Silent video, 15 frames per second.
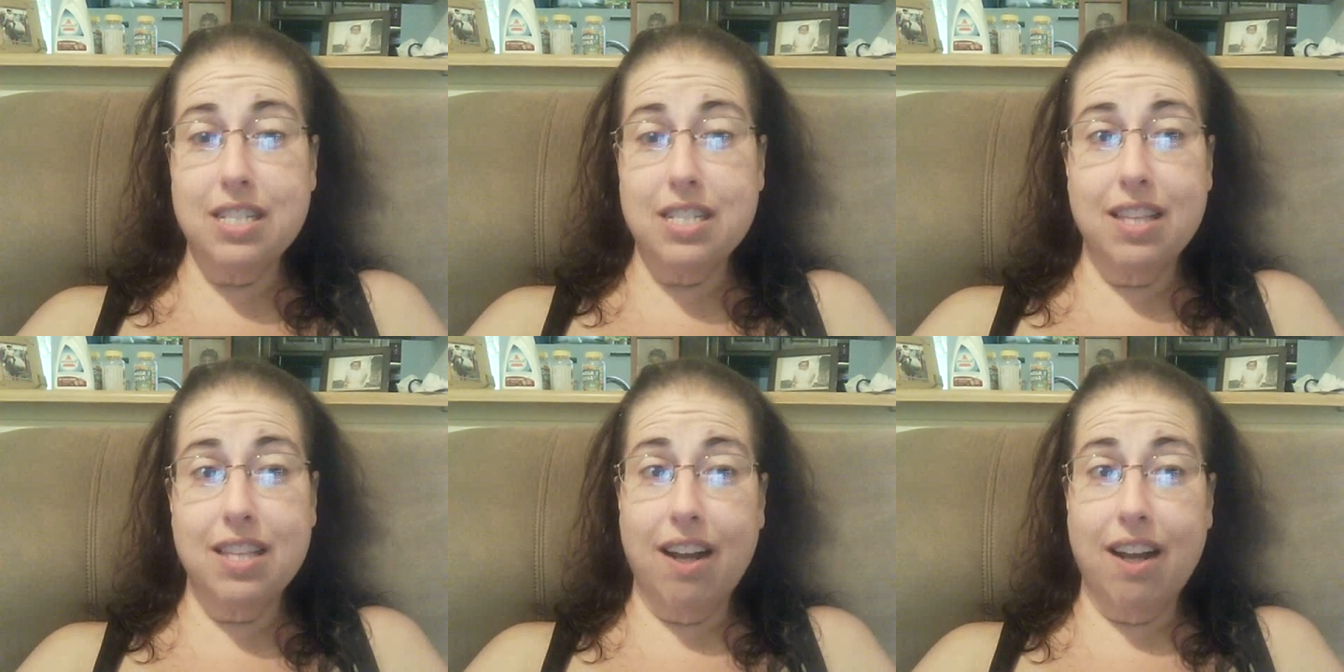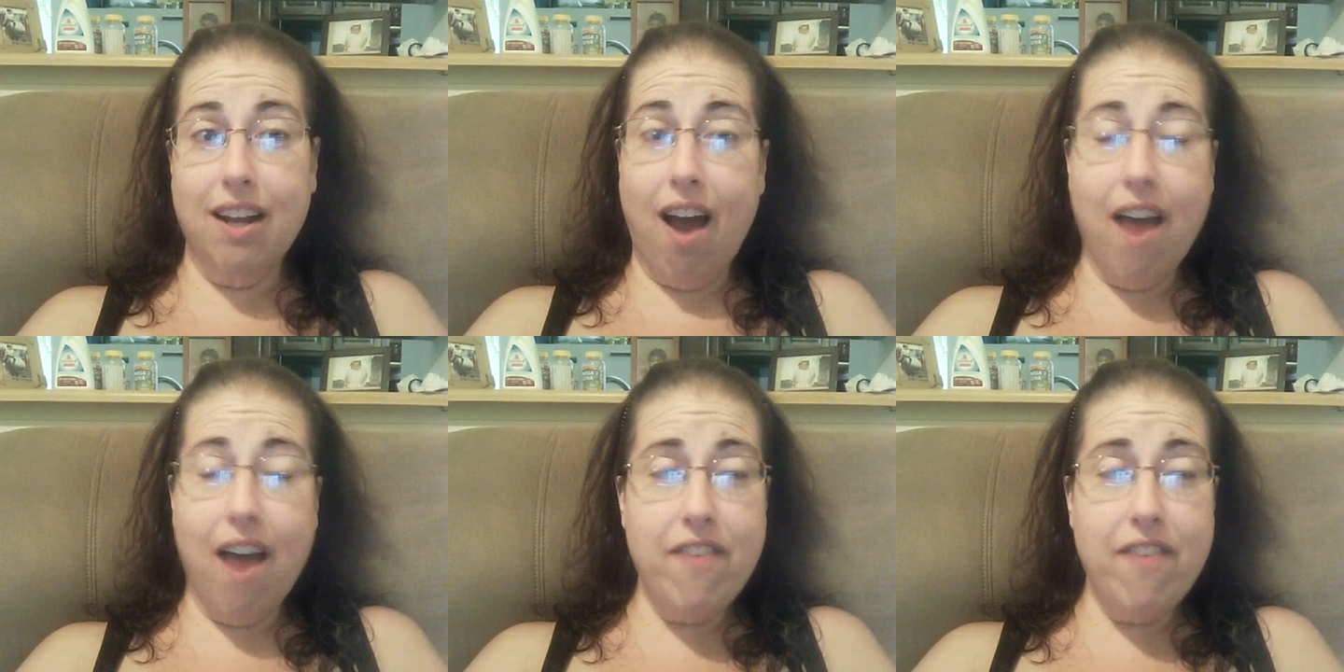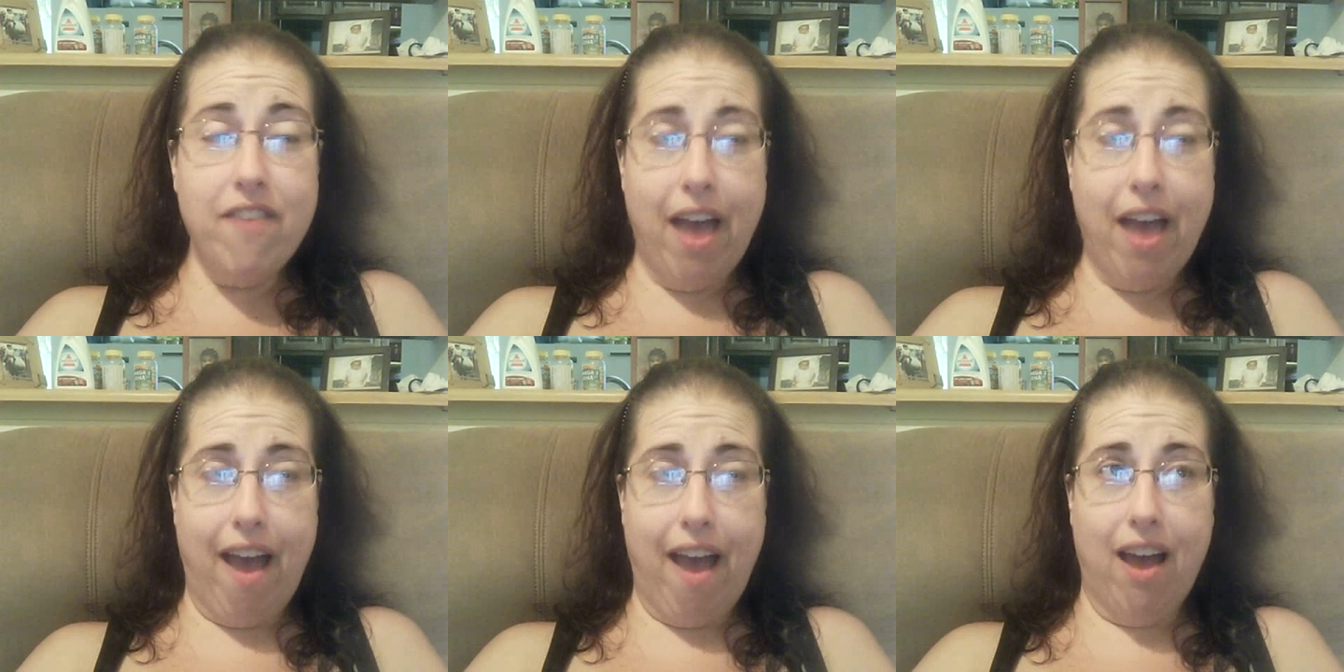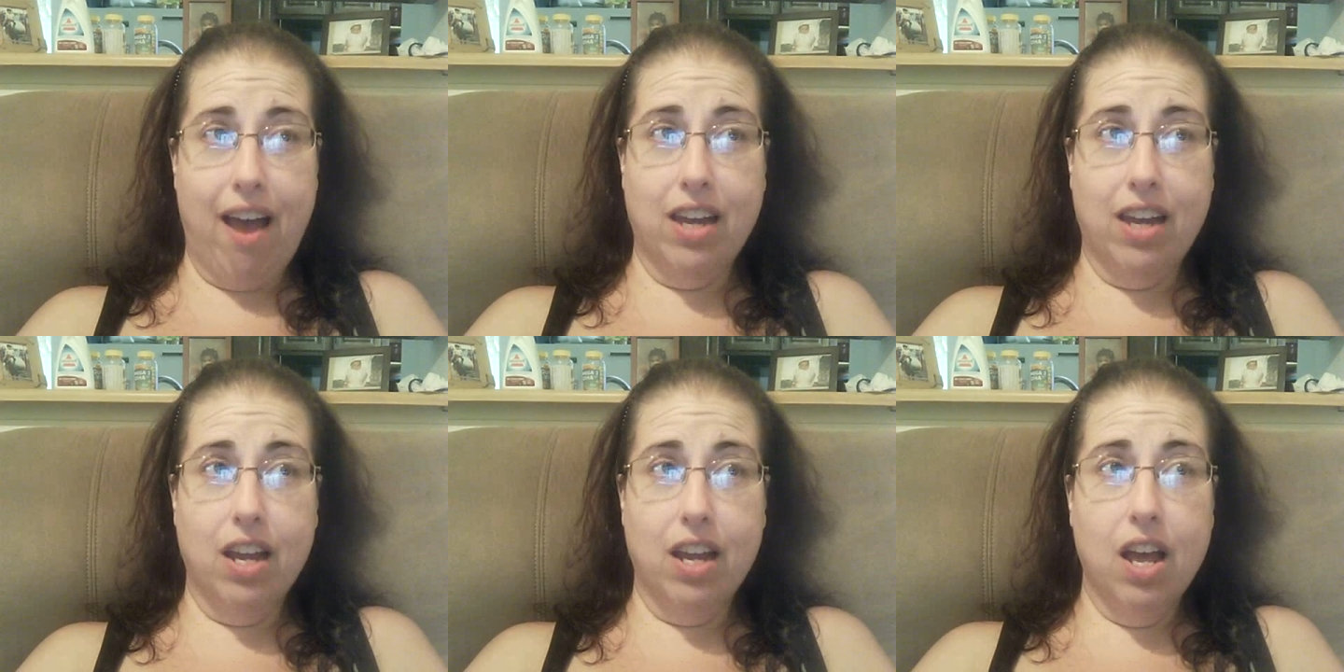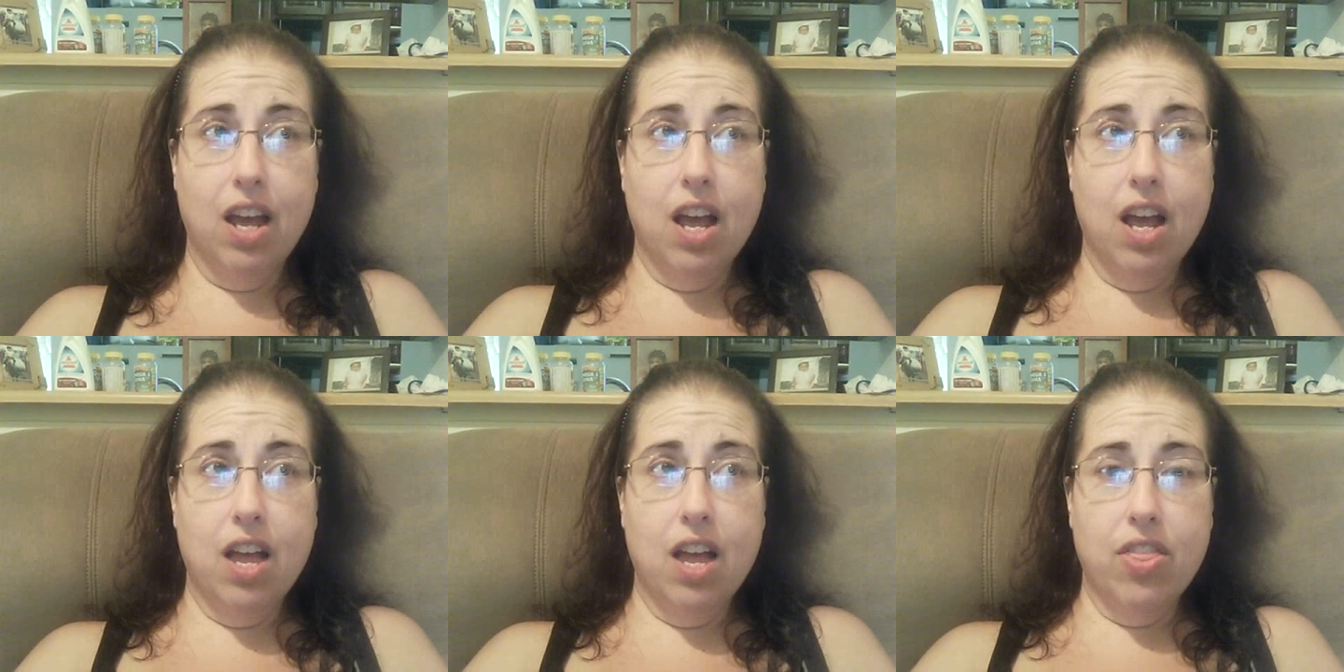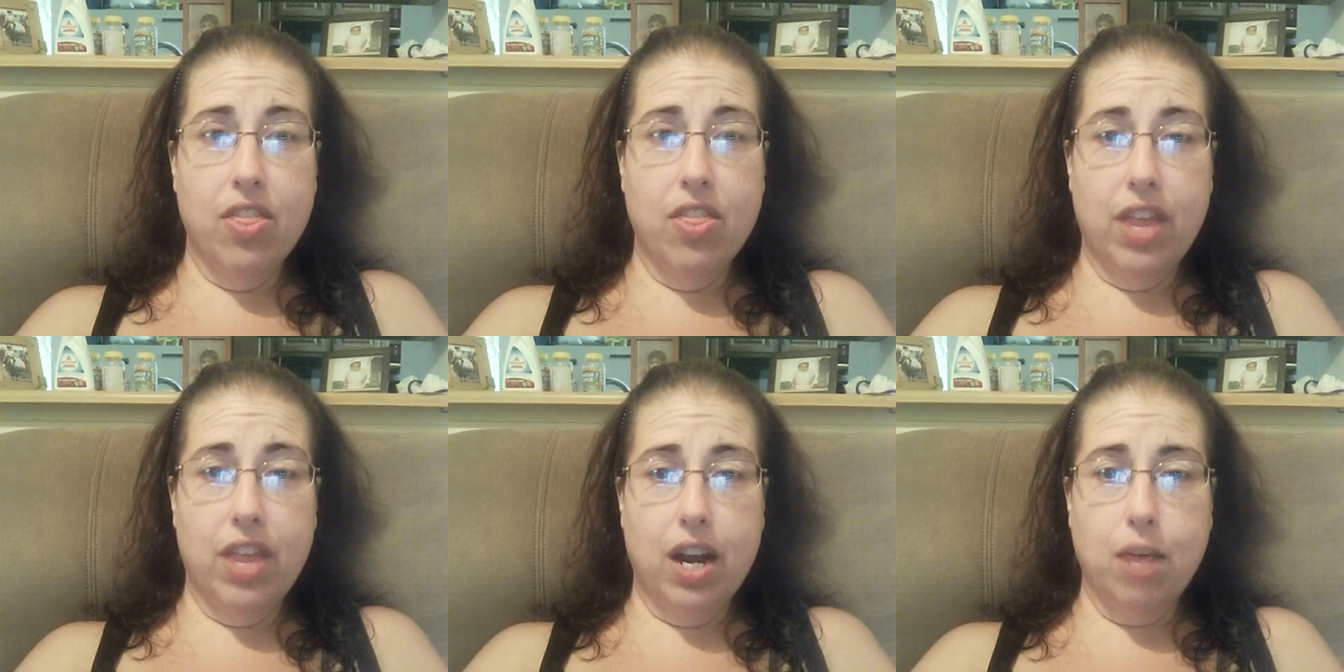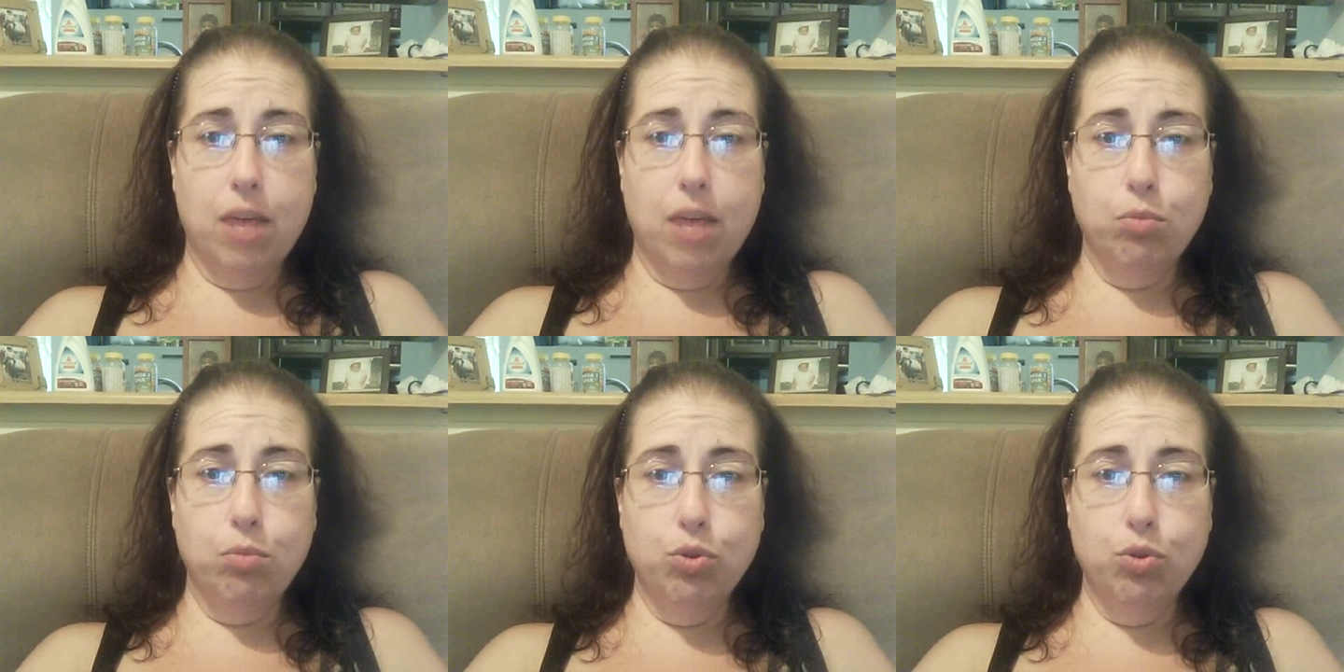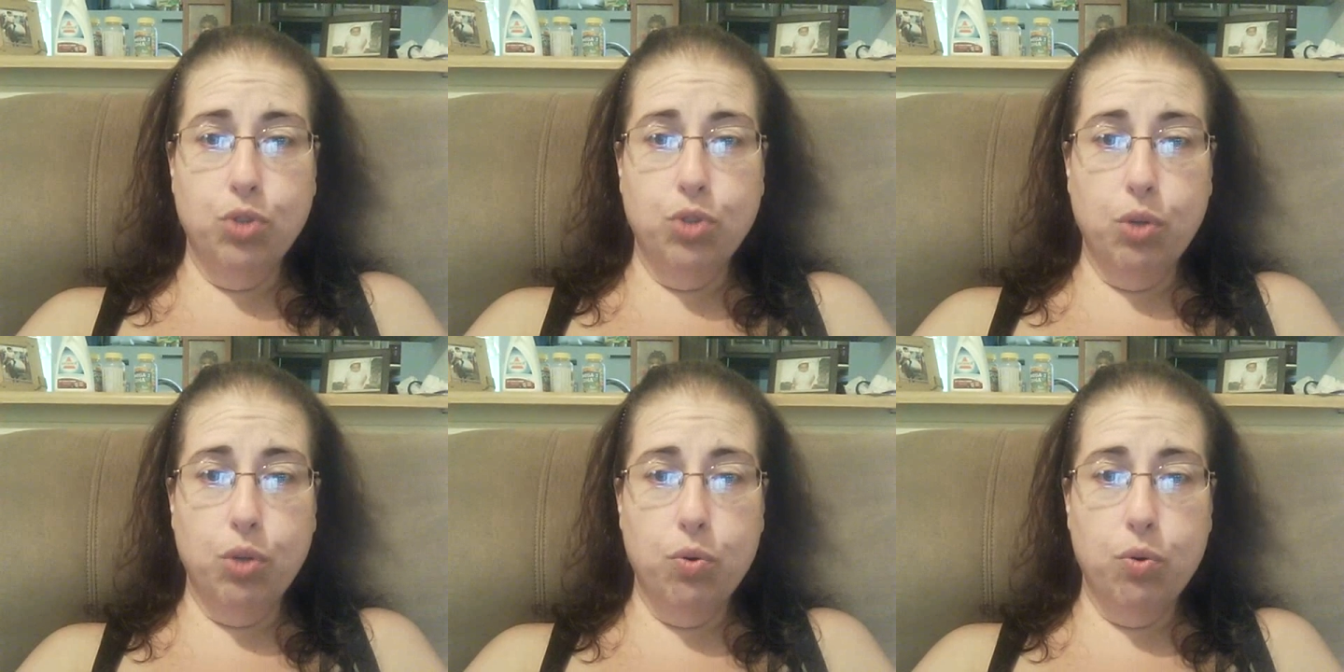that I've had that I'm losing,